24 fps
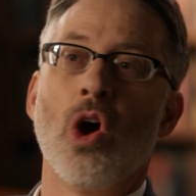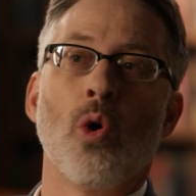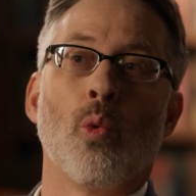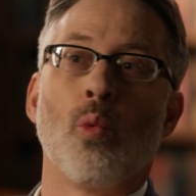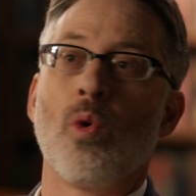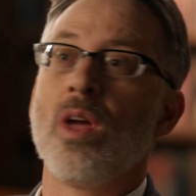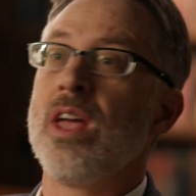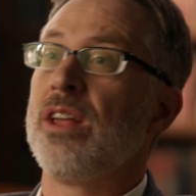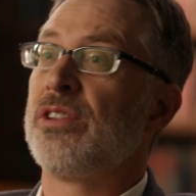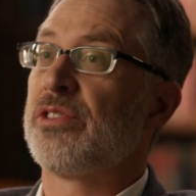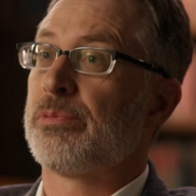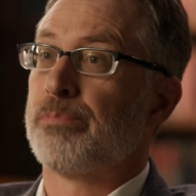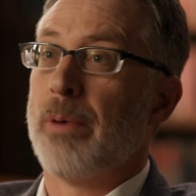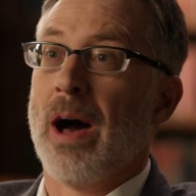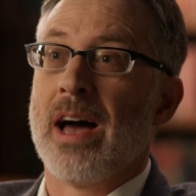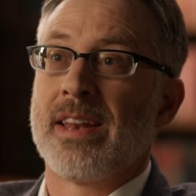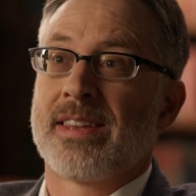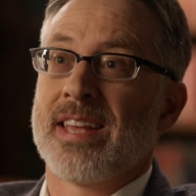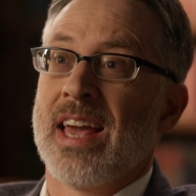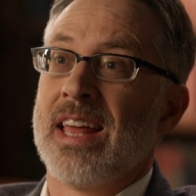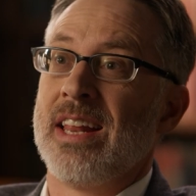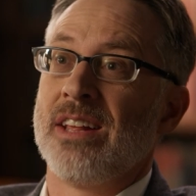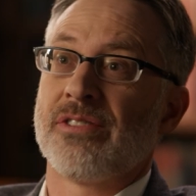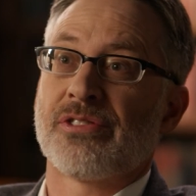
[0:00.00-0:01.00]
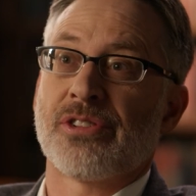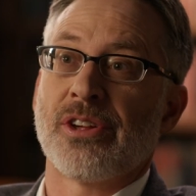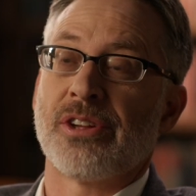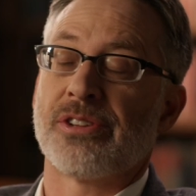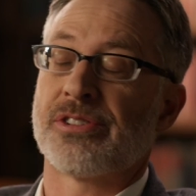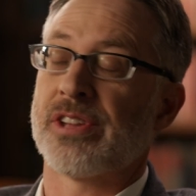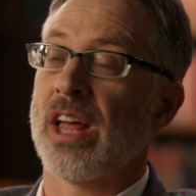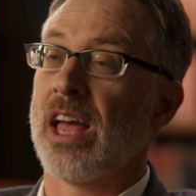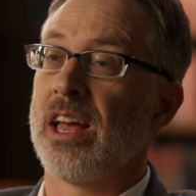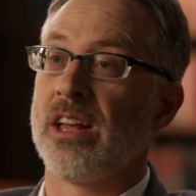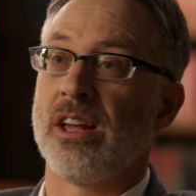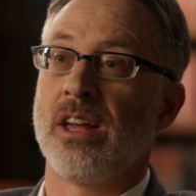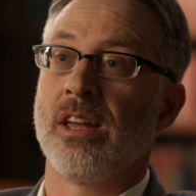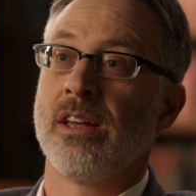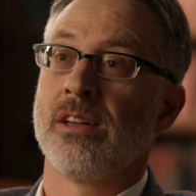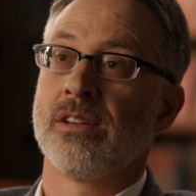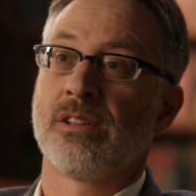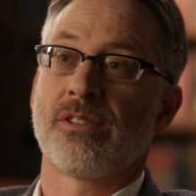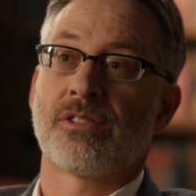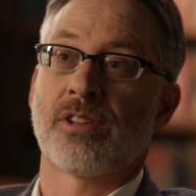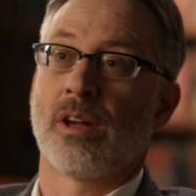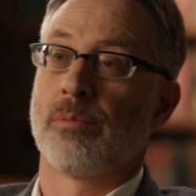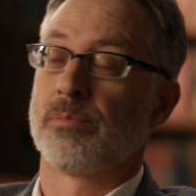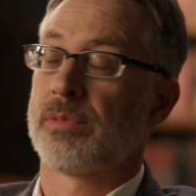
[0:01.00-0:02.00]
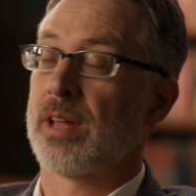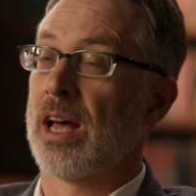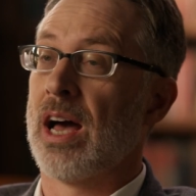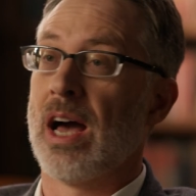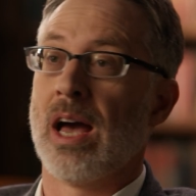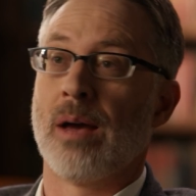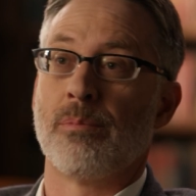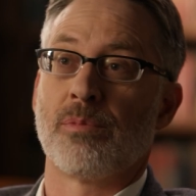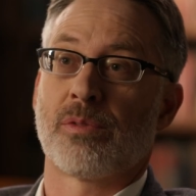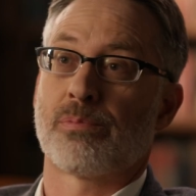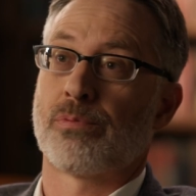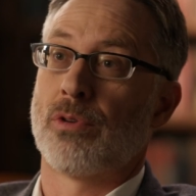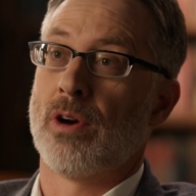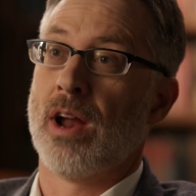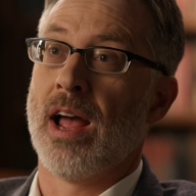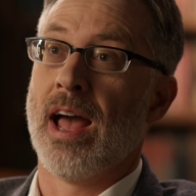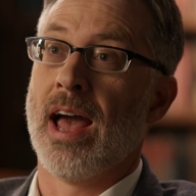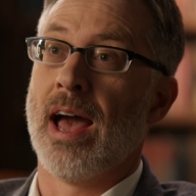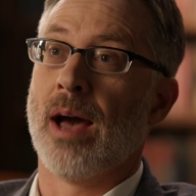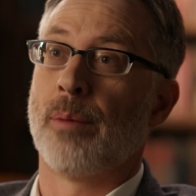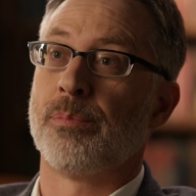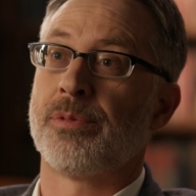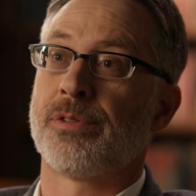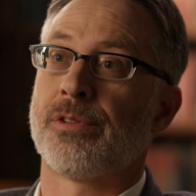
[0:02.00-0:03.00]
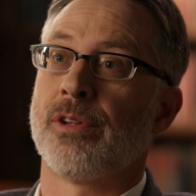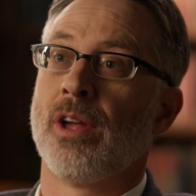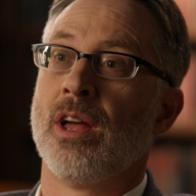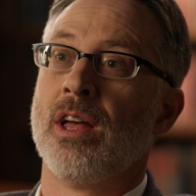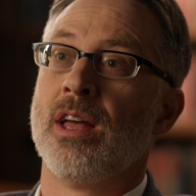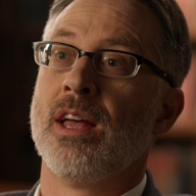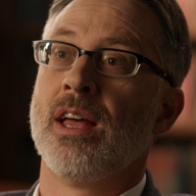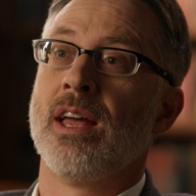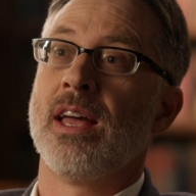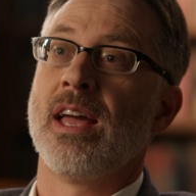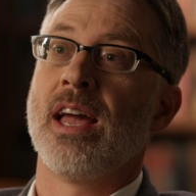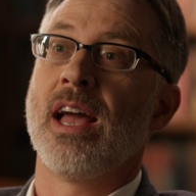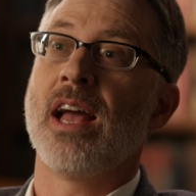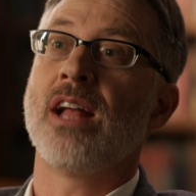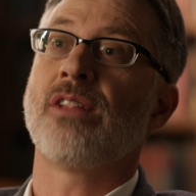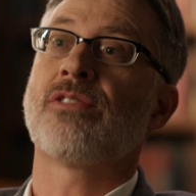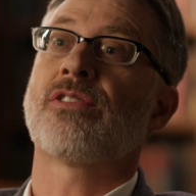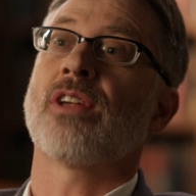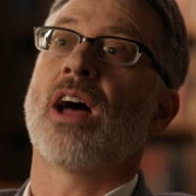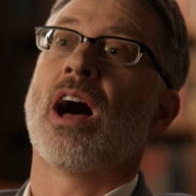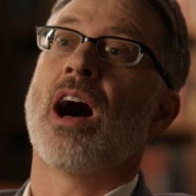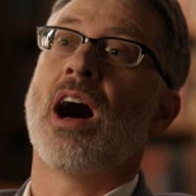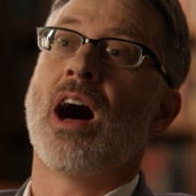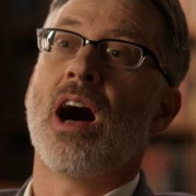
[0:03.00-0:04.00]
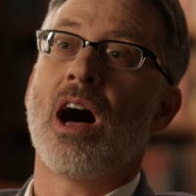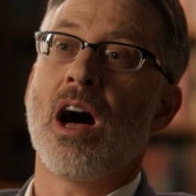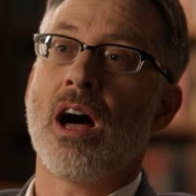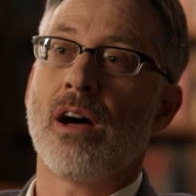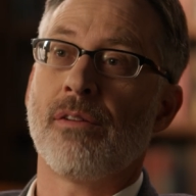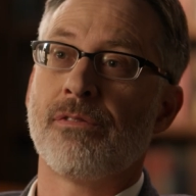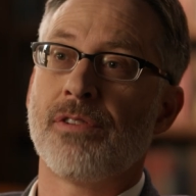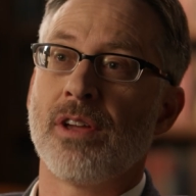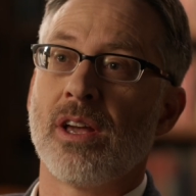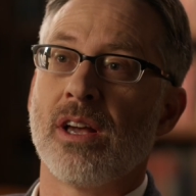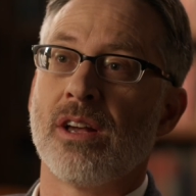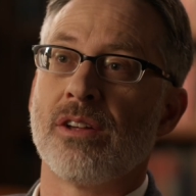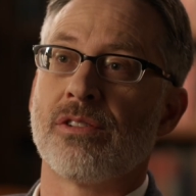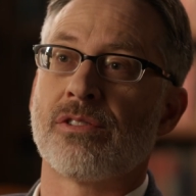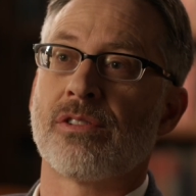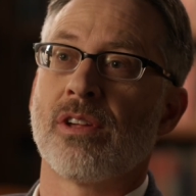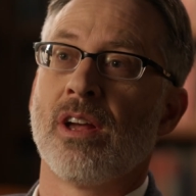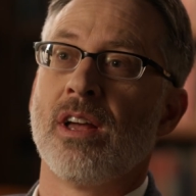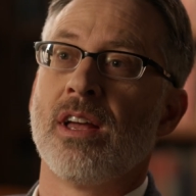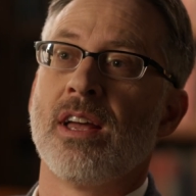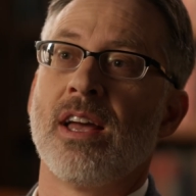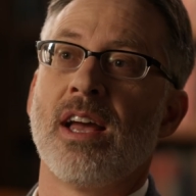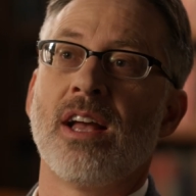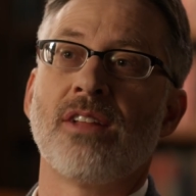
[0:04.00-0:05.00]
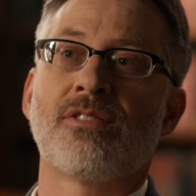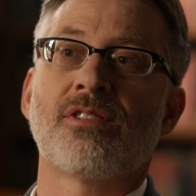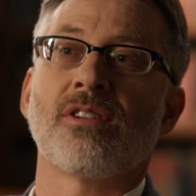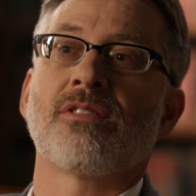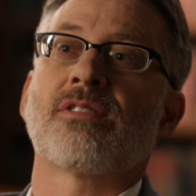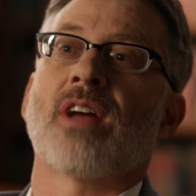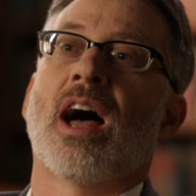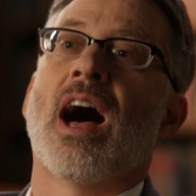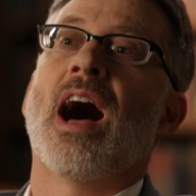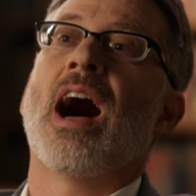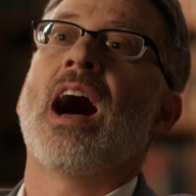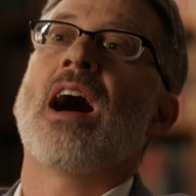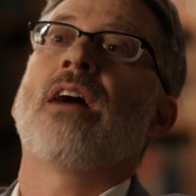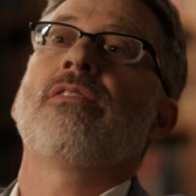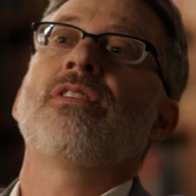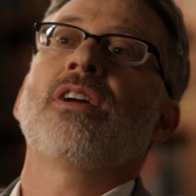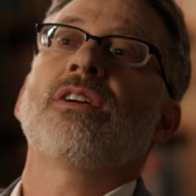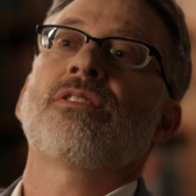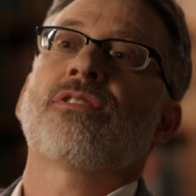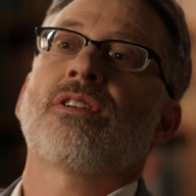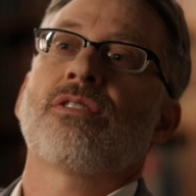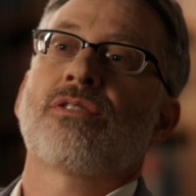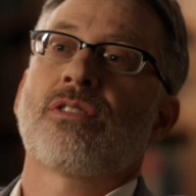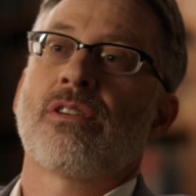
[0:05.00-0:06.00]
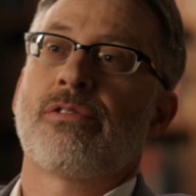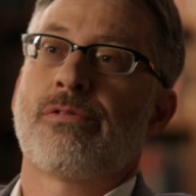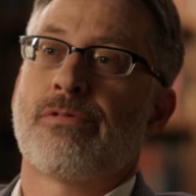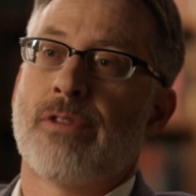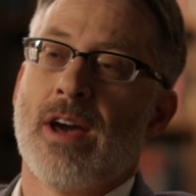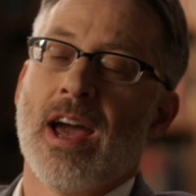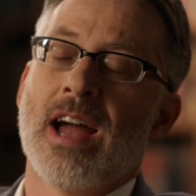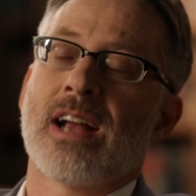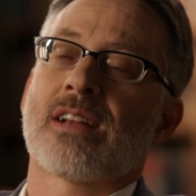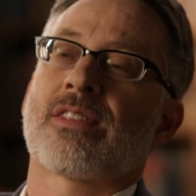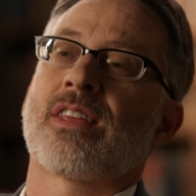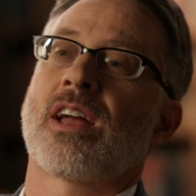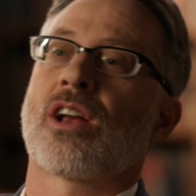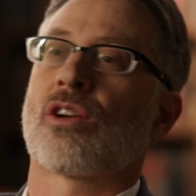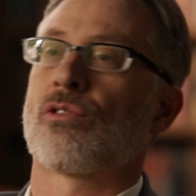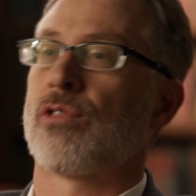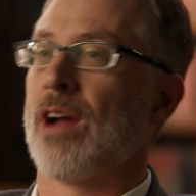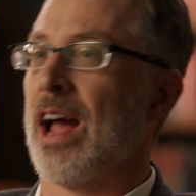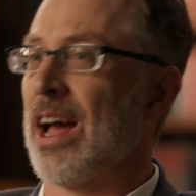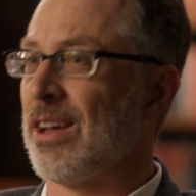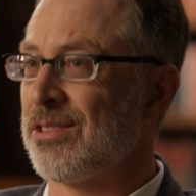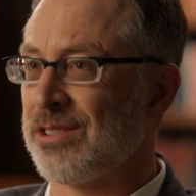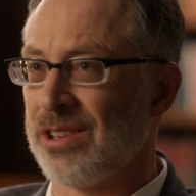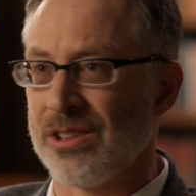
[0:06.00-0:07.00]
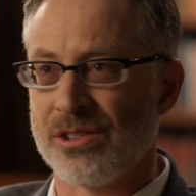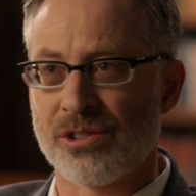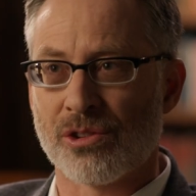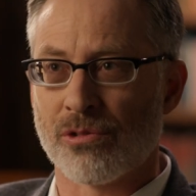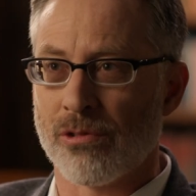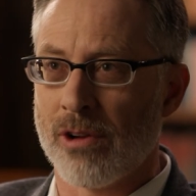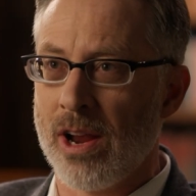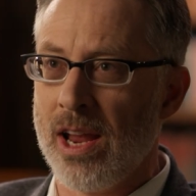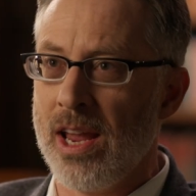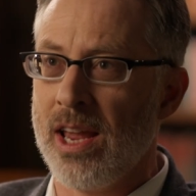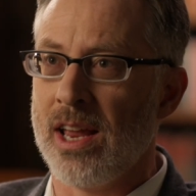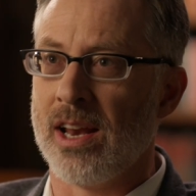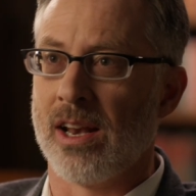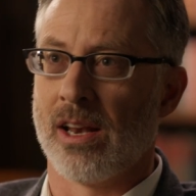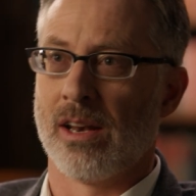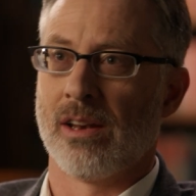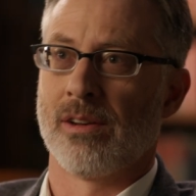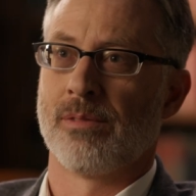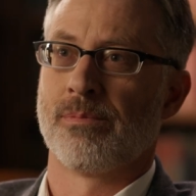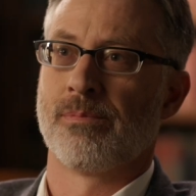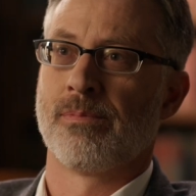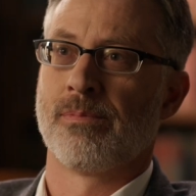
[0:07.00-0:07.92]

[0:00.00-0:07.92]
We spontaneously say, sometimes perhaps, it's obvious. It's as obvious as the fact that grass is green.